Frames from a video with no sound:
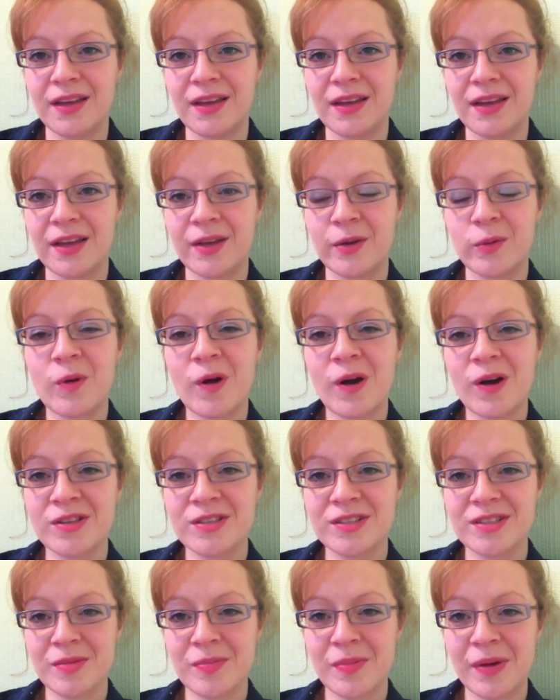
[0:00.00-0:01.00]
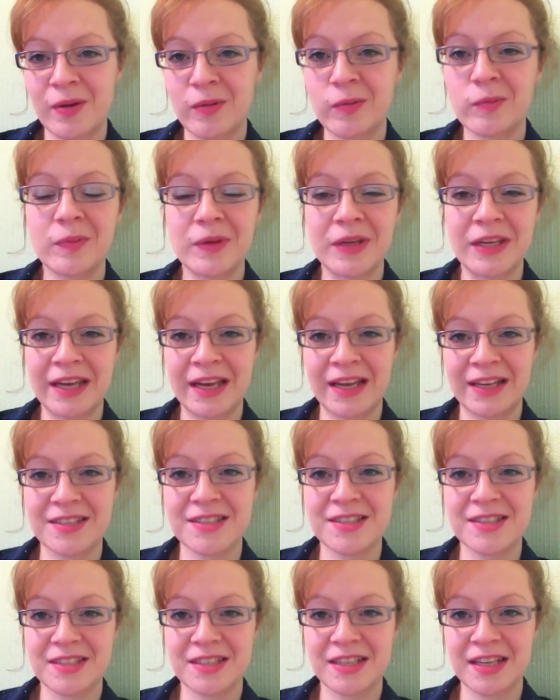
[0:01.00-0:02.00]
it was about being
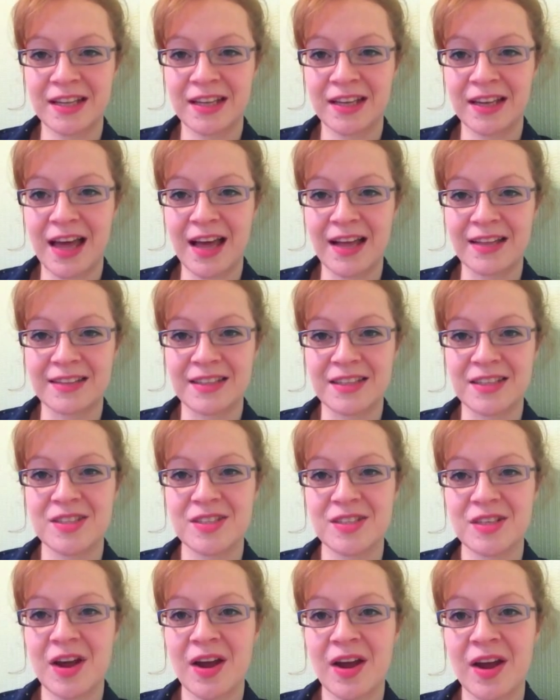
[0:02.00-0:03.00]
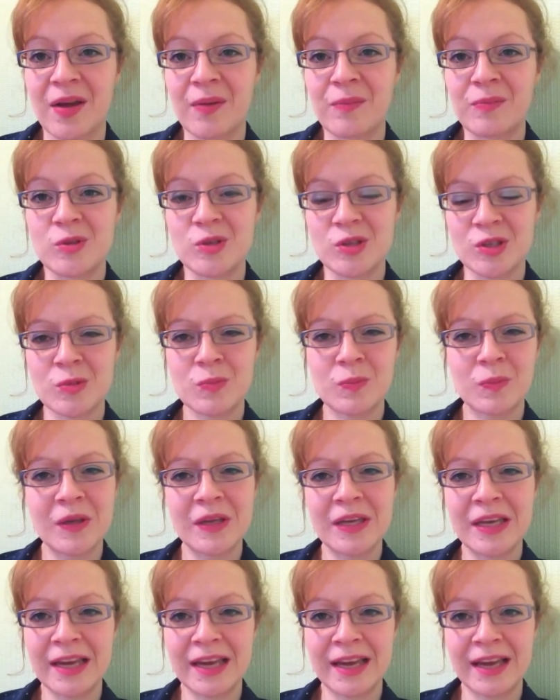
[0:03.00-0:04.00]
still at this time, just
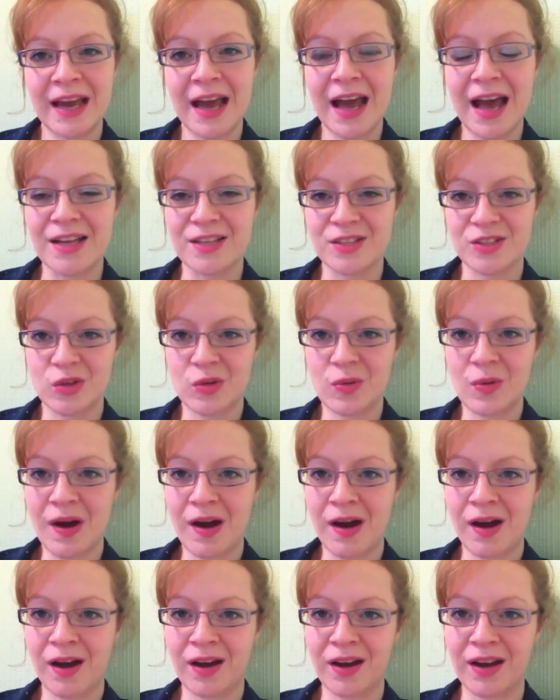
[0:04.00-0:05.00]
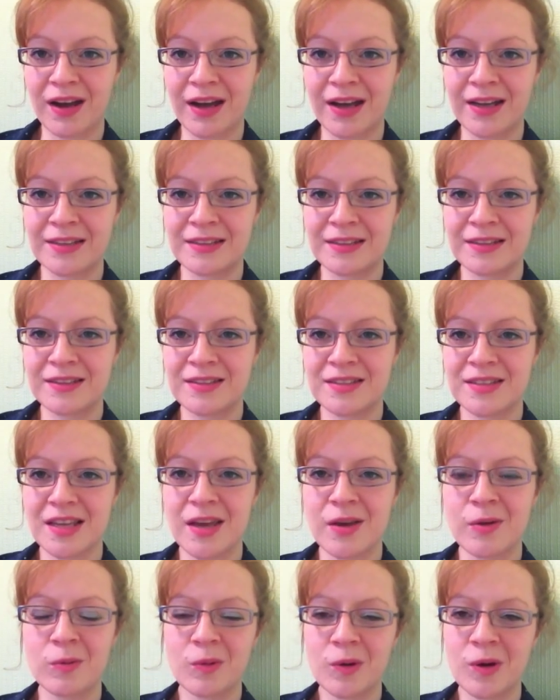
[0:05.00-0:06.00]
being as you are. And
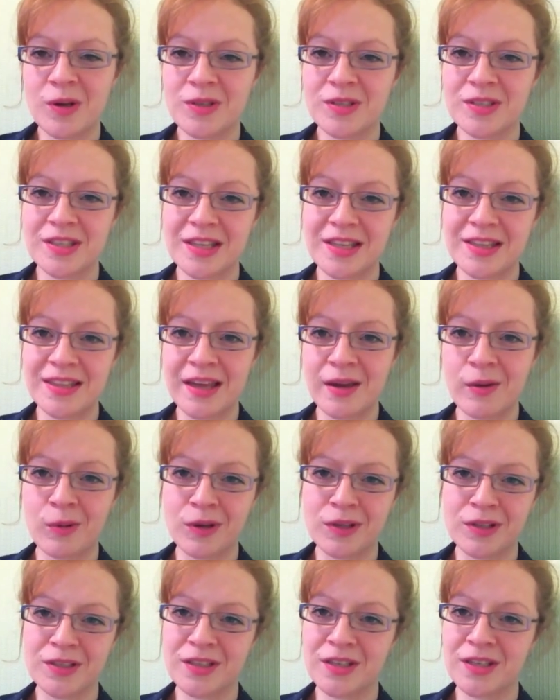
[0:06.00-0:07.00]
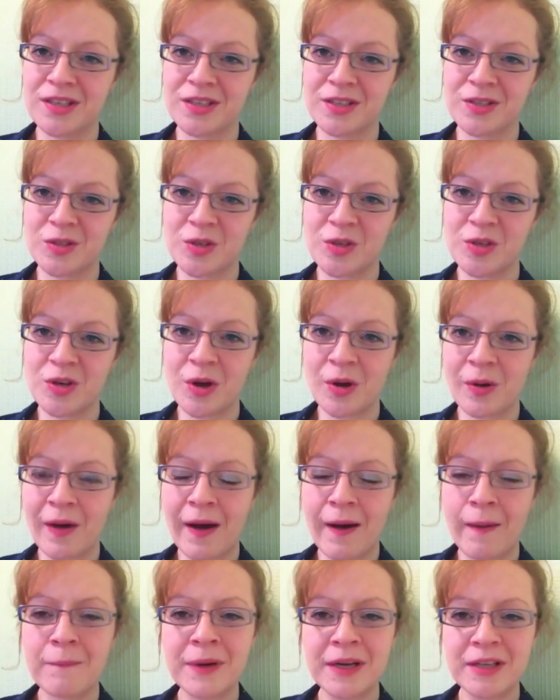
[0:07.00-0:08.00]
it was that they wanted us to know
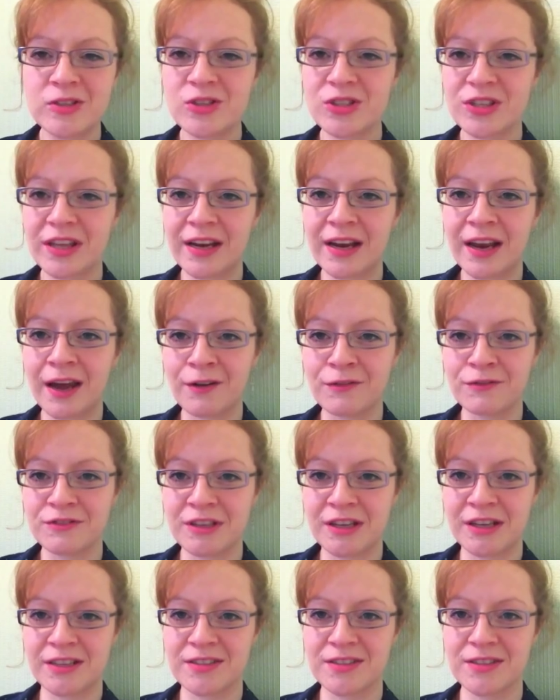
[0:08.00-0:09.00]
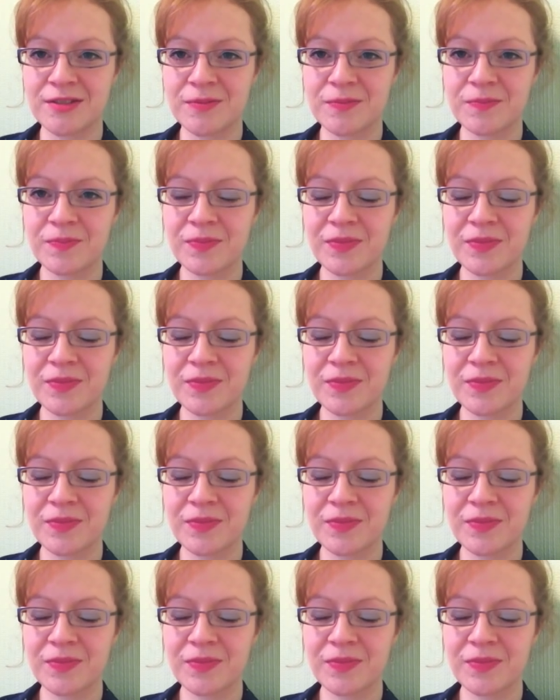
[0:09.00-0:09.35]
how much they loved us.